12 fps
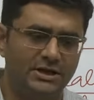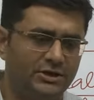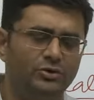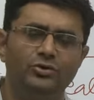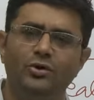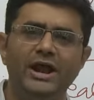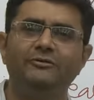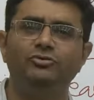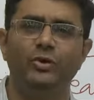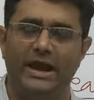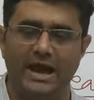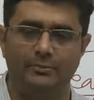You don't have to
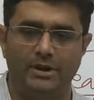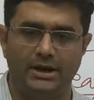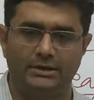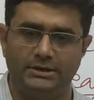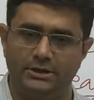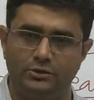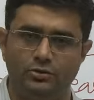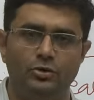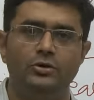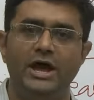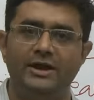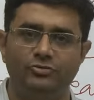elaborate it. You
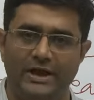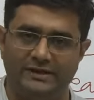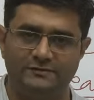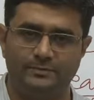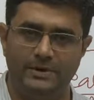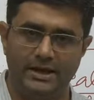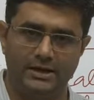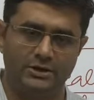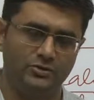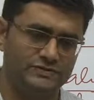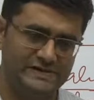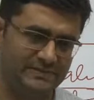don't have to explain it.
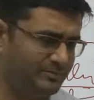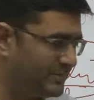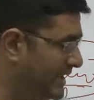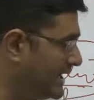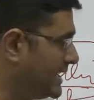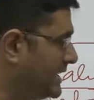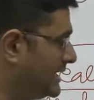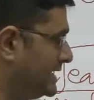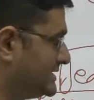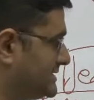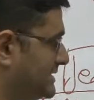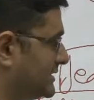You simply
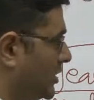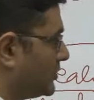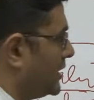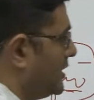list it out.